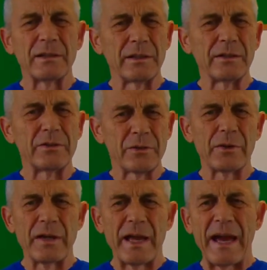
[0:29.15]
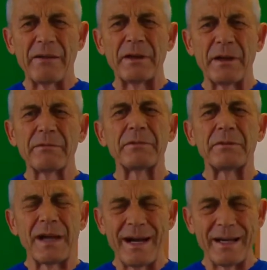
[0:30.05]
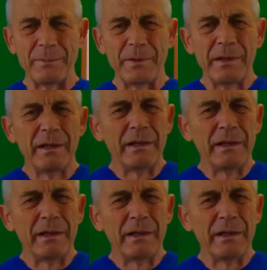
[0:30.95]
until you're sure you have enough time